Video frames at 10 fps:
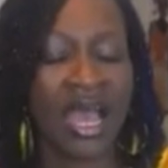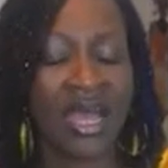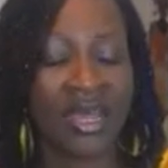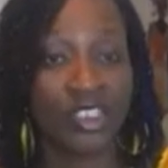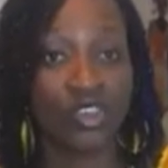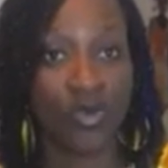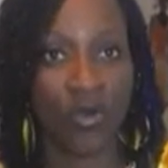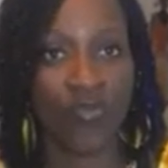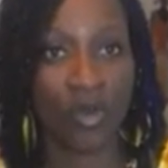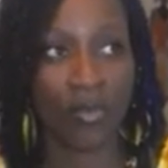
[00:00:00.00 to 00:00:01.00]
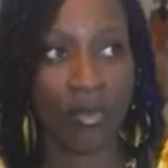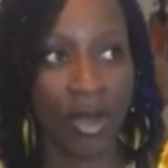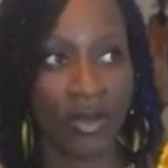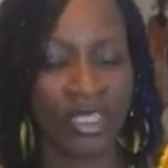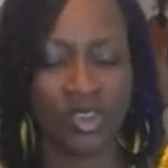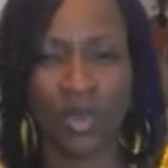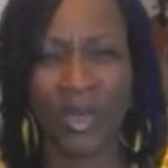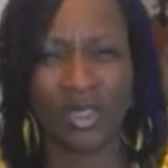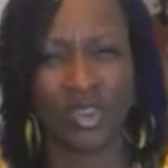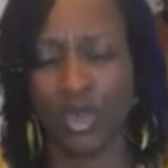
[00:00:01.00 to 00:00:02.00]
and I drove from, it took
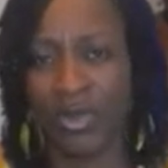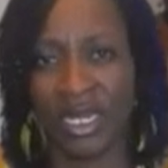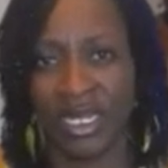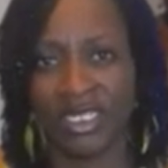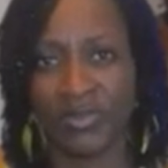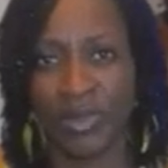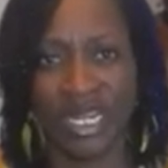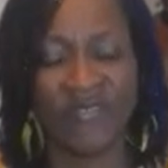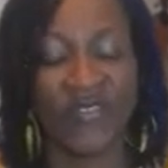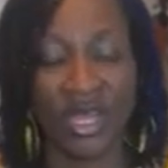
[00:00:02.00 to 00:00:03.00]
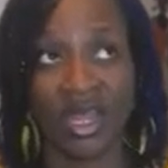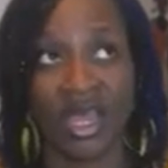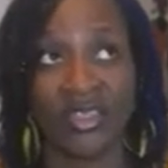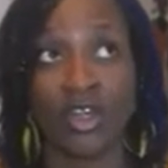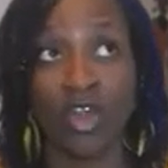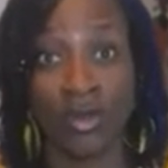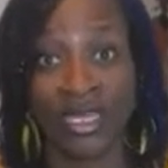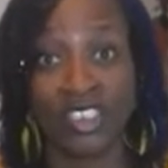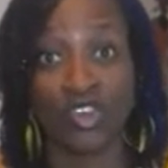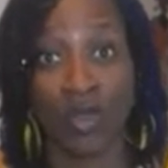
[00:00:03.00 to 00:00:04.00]
about 2 minutes, but it felt like the
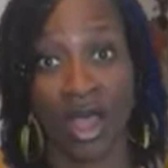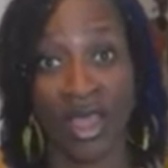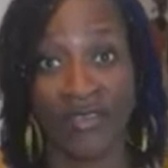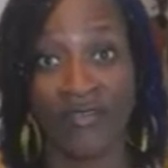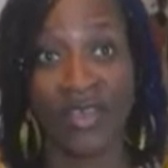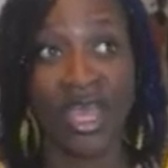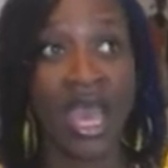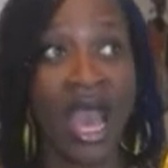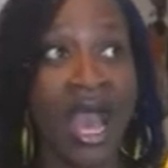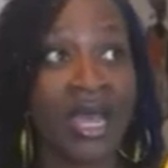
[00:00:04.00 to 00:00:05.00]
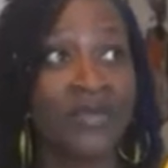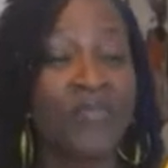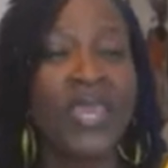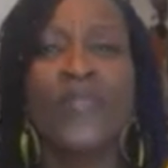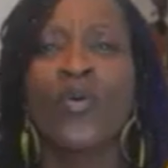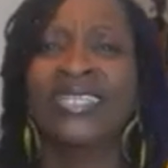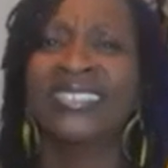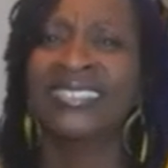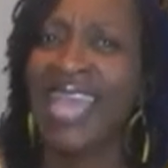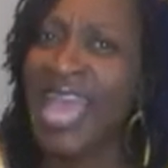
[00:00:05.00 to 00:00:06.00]
longest drive. And people were
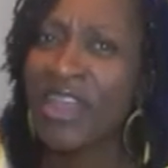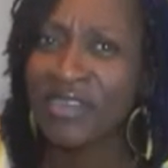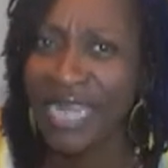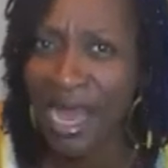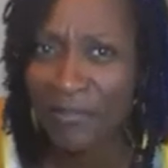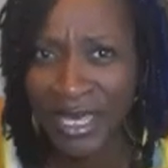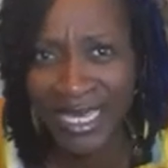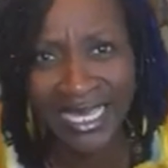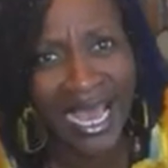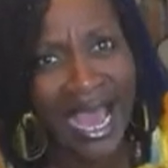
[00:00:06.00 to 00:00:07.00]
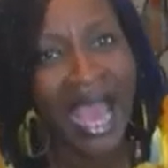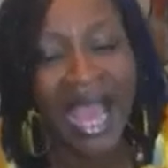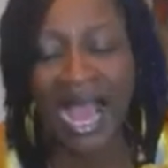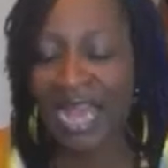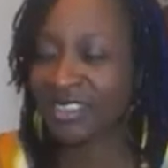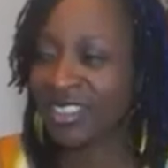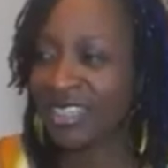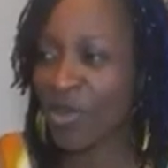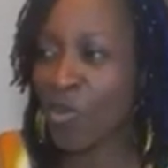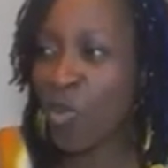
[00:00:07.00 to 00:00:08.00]
staring at me. And I was just
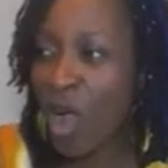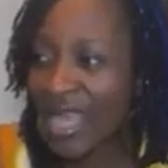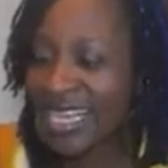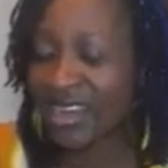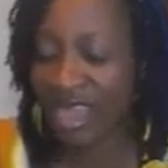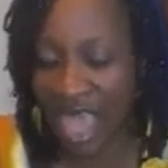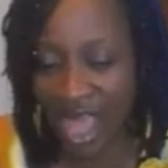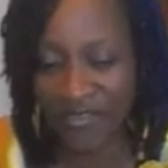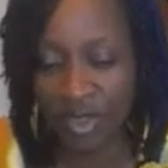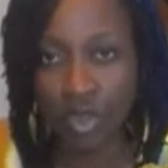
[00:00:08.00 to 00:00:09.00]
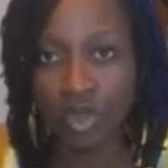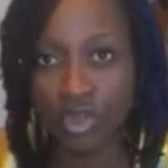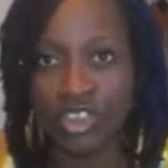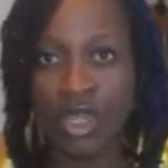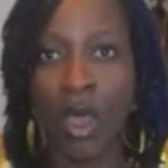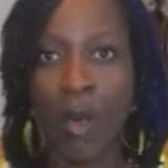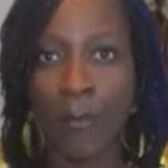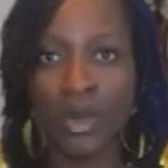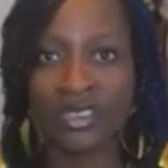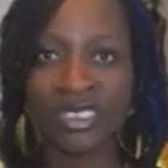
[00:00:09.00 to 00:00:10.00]
like, why can't I have a good,
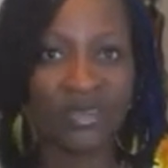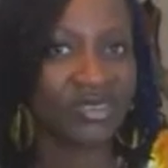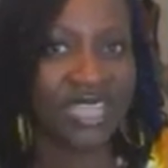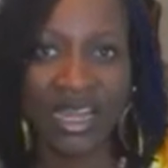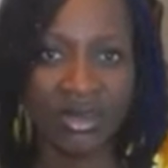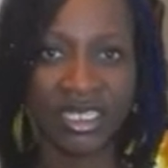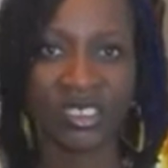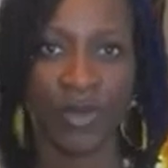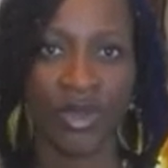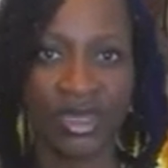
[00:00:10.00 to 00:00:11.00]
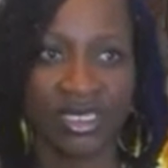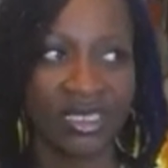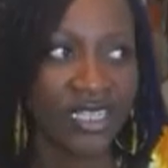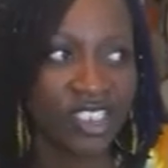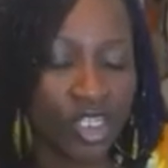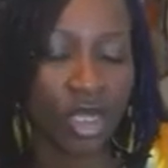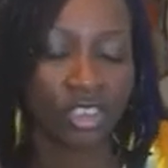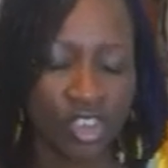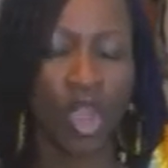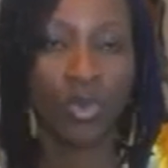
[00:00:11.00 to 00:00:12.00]
positive salon experience? I
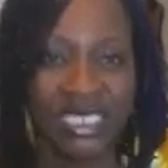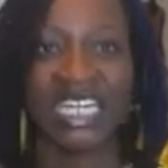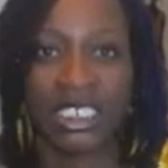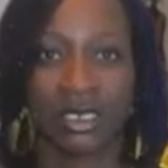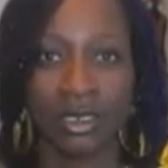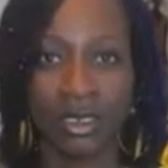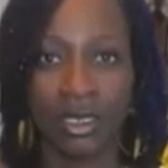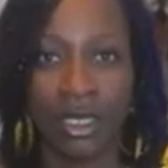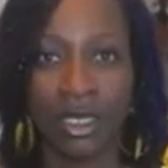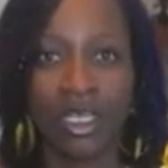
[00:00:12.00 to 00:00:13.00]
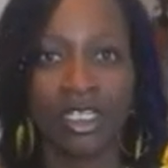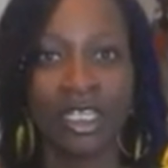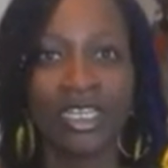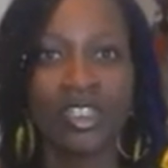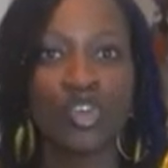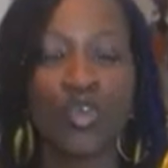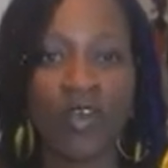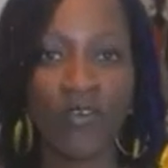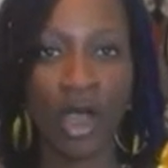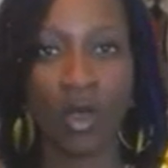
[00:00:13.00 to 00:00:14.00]
just don't get.
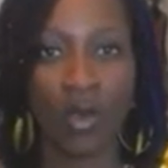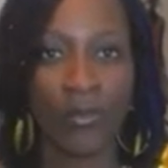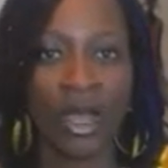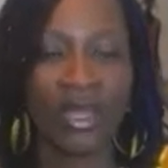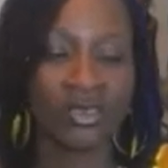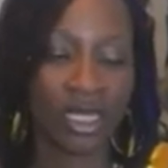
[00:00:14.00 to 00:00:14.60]
Drove home and I was